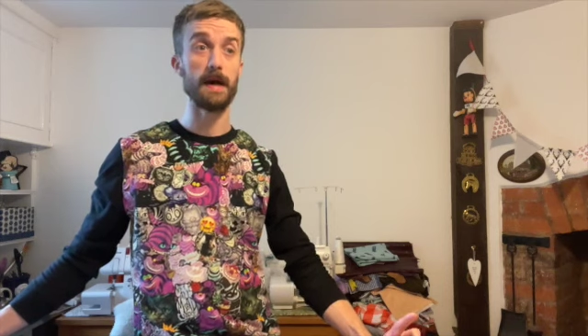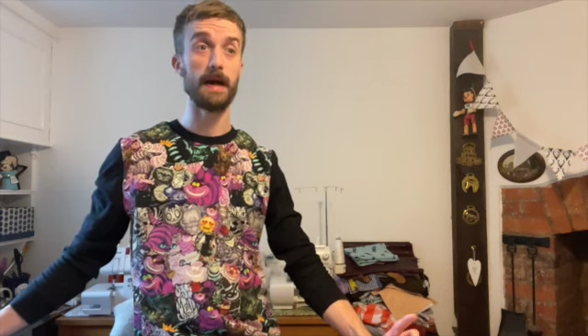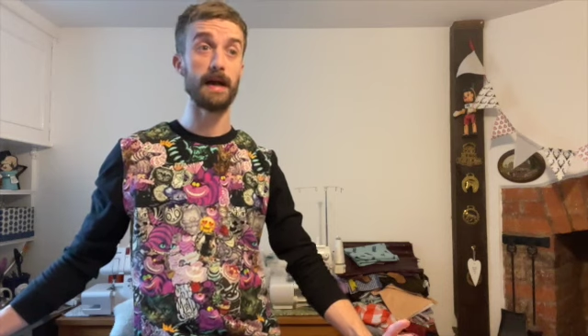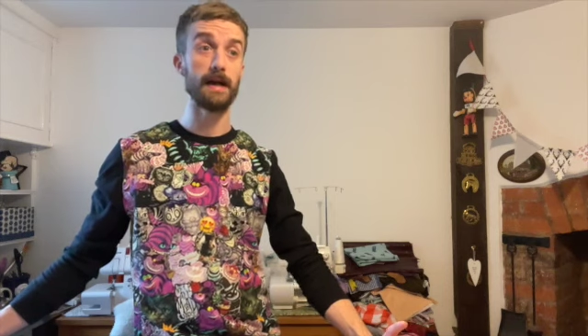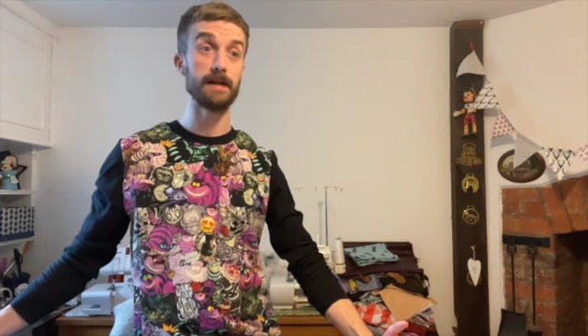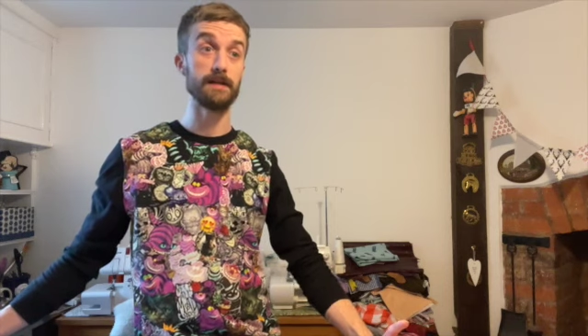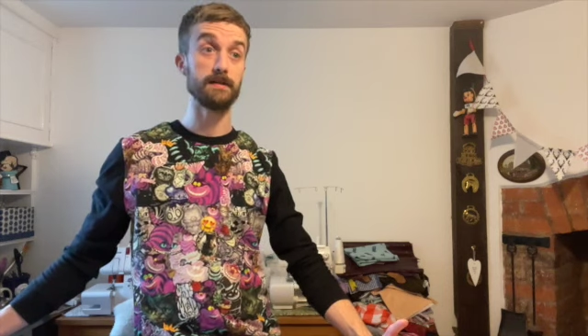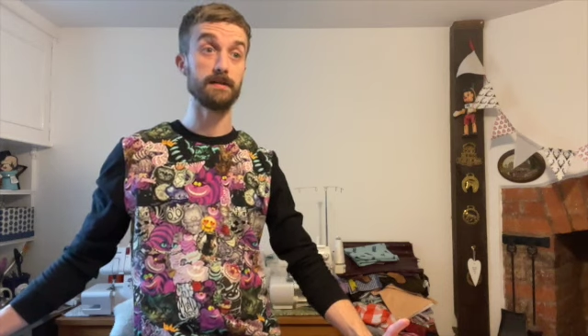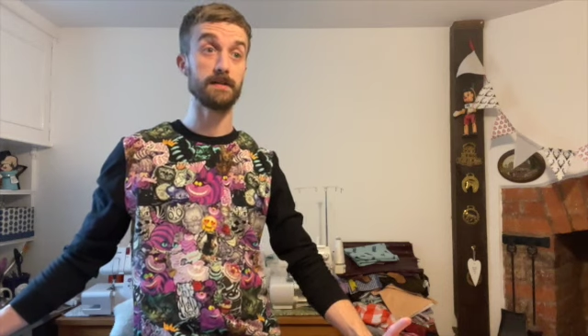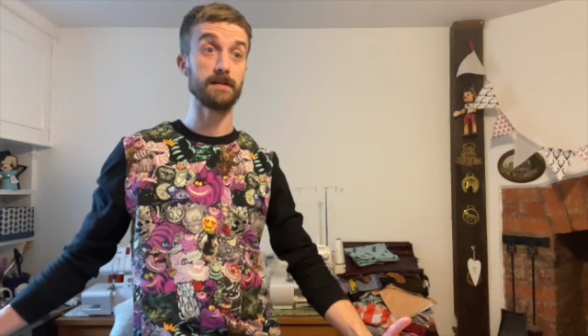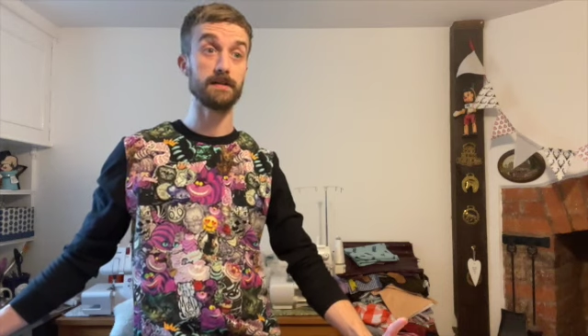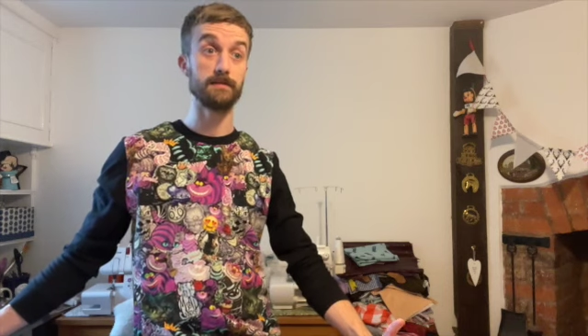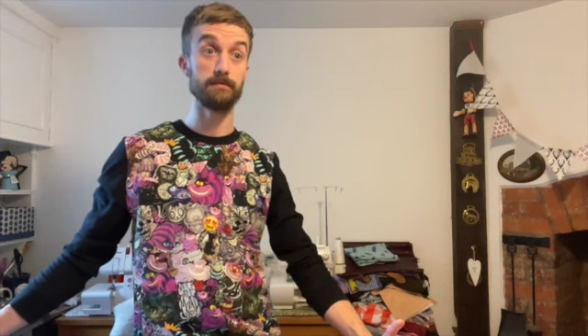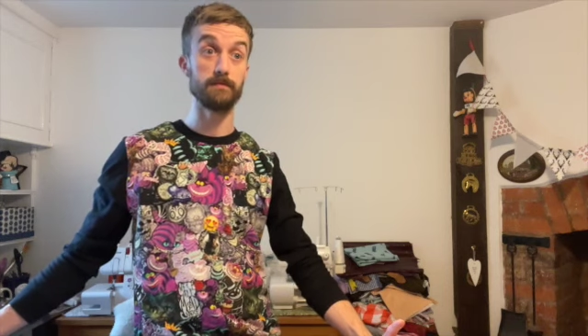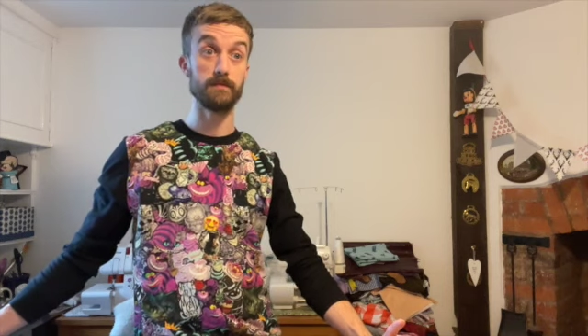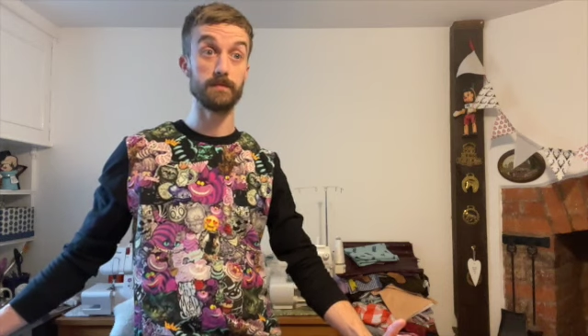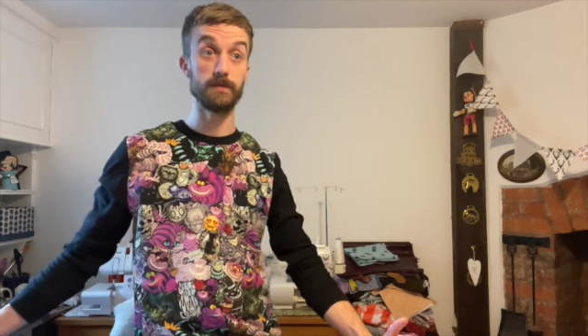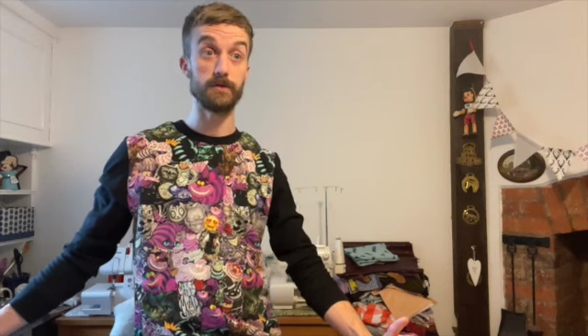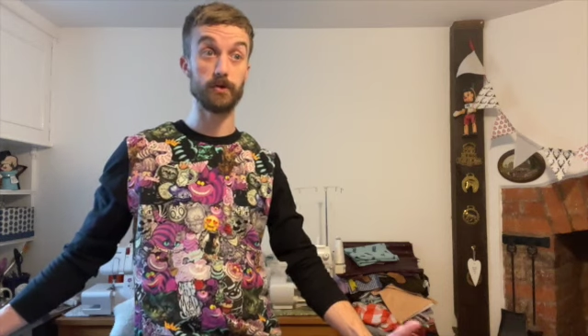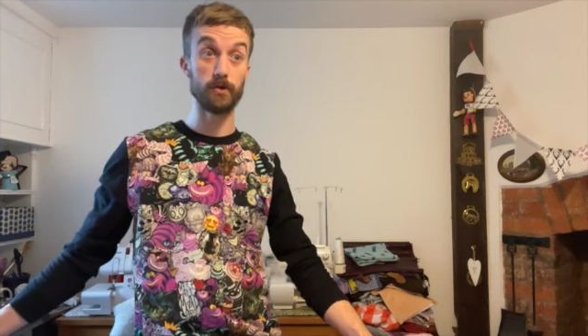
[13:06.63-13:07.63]
and
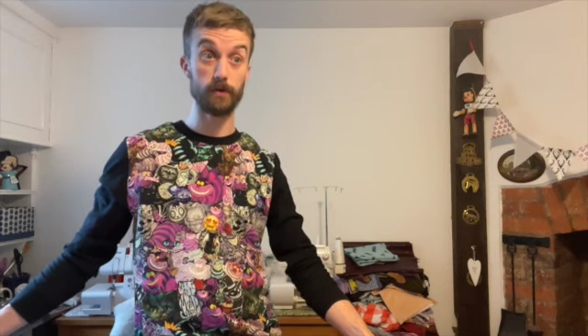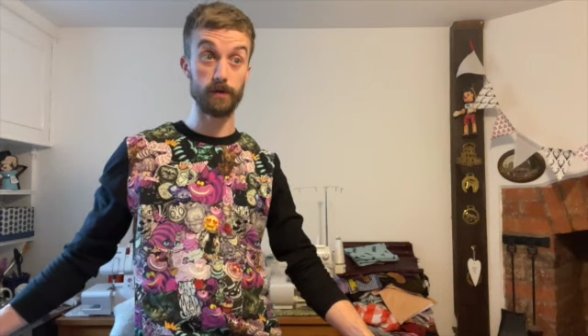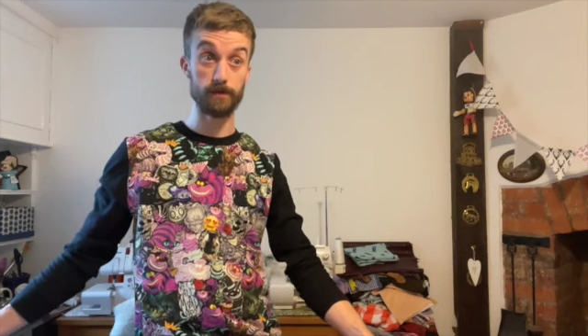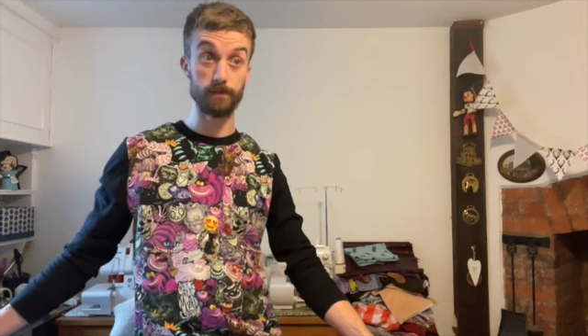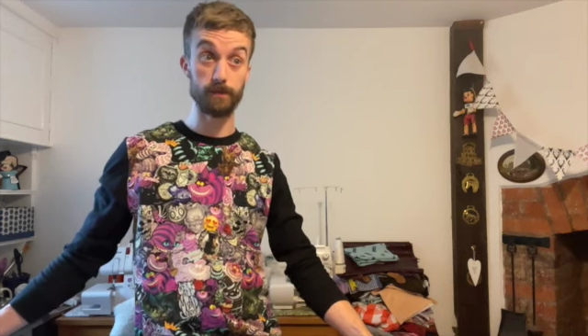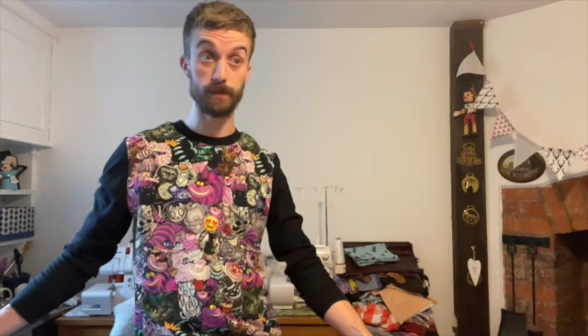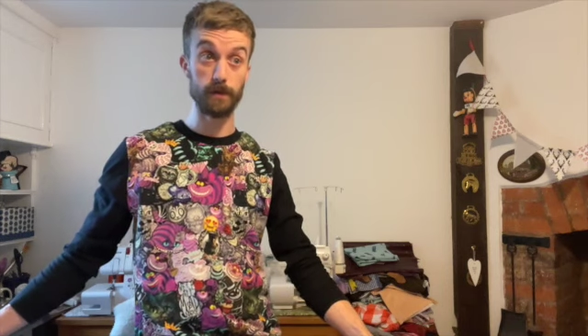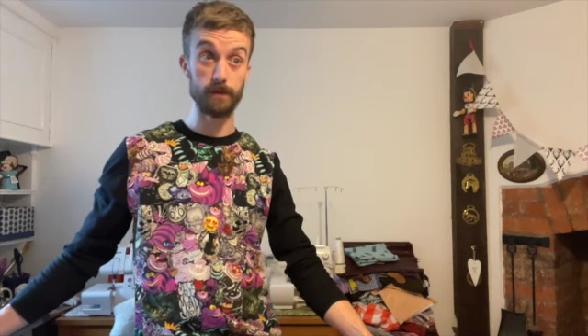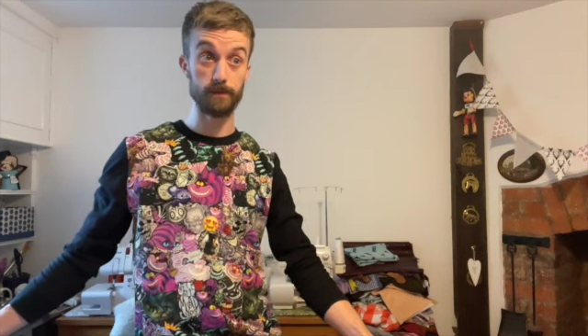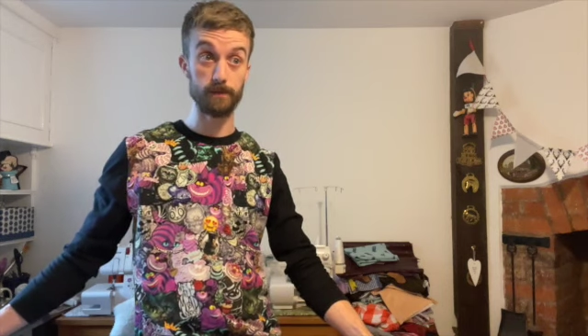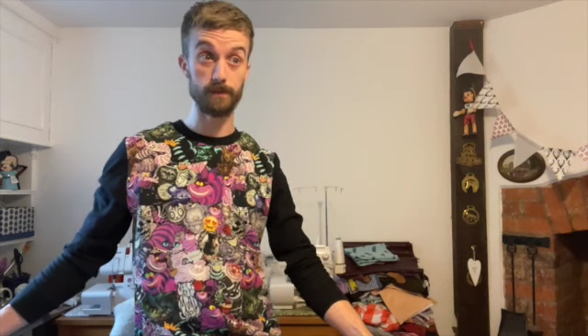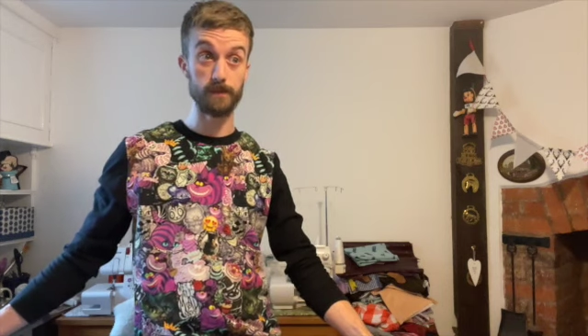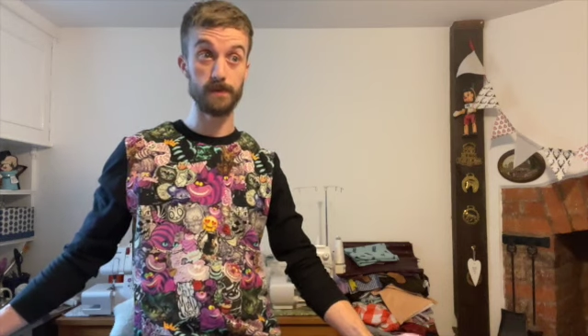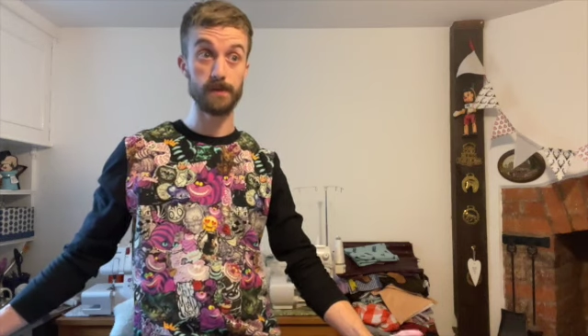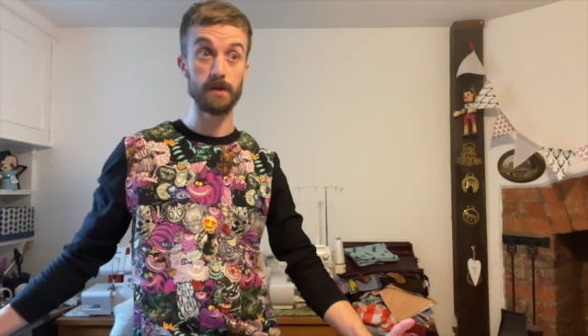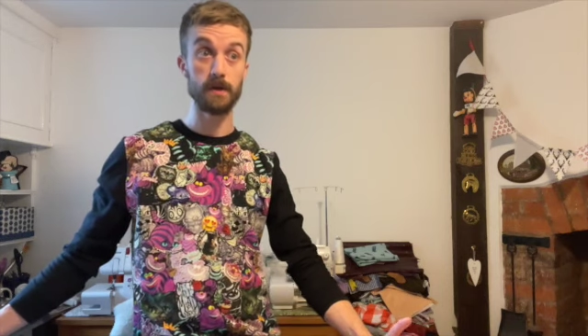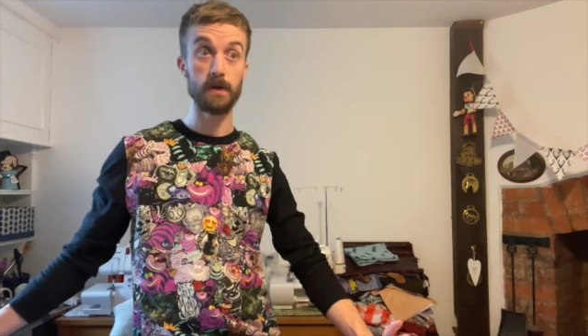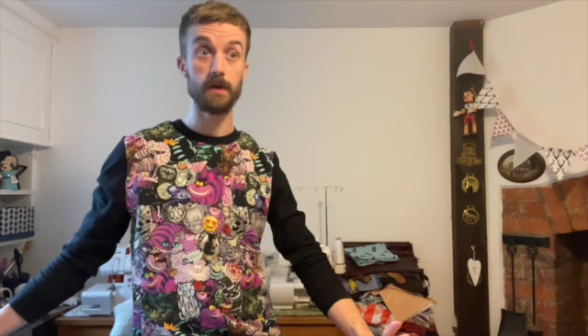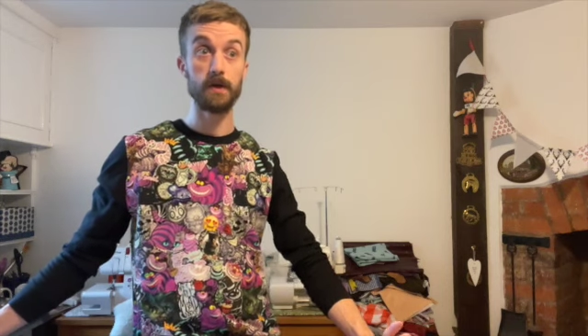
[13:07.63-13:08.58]
some jogging bottoms